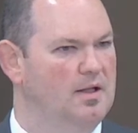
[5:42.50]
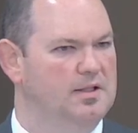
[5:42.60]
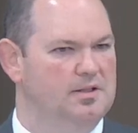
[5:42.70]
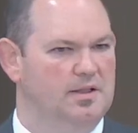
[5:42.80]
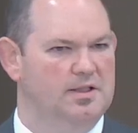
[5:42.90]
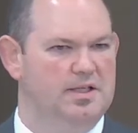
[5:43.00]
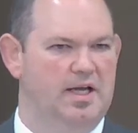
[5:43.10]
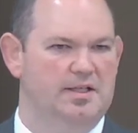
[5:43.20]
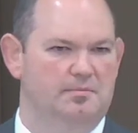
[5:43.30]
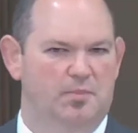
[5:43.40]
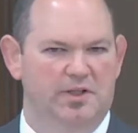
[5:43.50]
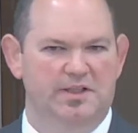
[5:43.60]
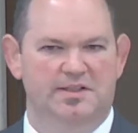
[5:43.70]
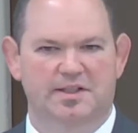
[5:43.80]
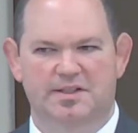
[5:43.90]
Let, us kind of put
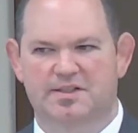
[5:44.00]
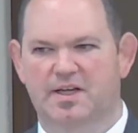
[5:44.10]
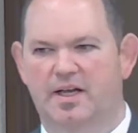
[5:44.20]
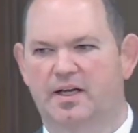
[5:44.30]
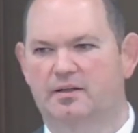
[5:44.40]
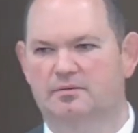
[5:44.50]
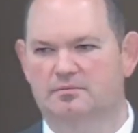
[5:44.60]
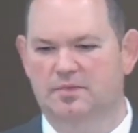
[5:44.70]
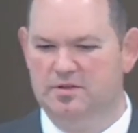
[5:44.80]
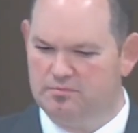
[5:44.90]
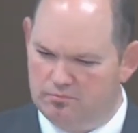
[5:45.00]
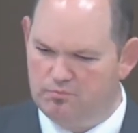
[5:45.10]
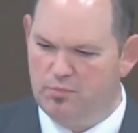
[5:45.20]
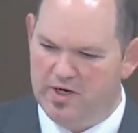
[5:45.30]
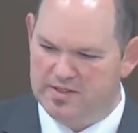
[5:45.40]
this in a setting, let's
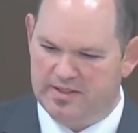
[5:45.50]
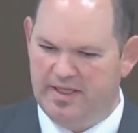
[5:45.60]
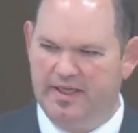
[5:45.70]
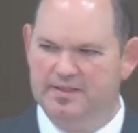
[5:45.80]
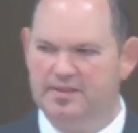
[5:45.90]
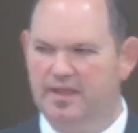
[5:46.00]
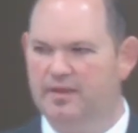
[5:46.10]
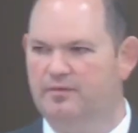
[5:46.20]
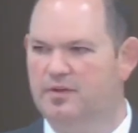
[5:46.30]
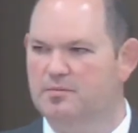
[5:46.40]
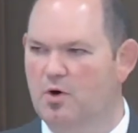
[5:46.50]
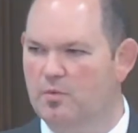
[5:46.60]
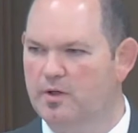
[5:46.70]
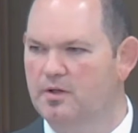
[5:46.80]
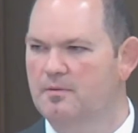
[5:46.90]
present day setting for a
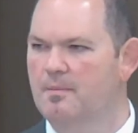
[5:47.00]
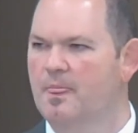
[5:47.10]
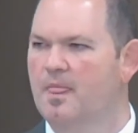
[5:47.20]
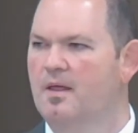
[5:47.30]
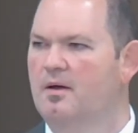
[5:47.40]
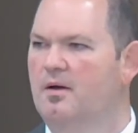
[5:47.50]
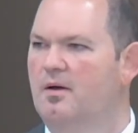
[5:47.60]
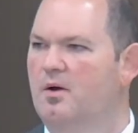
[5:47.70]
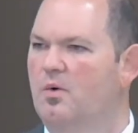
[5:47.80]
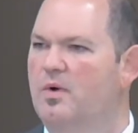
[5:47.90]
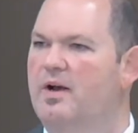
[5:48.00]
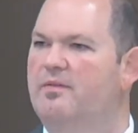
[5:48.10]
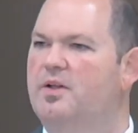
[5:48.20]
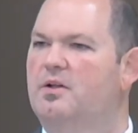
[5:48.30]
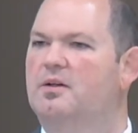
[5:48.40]
moment.
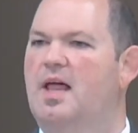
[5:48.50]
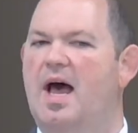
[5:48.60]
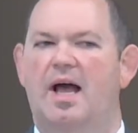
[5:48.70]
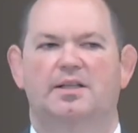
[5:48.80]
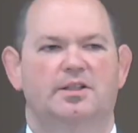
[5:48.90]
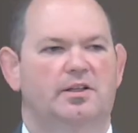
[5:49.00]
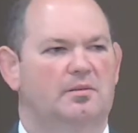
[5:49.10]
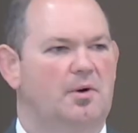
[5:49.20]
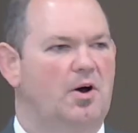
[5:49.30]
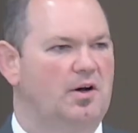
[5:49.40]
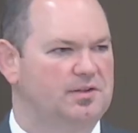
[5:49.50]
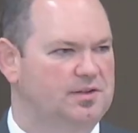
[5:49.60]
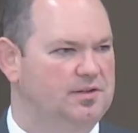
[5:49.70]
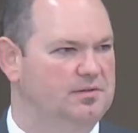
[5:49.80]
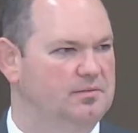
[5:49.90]
Whenever you lie to your
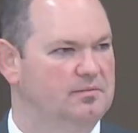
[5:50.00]
boss,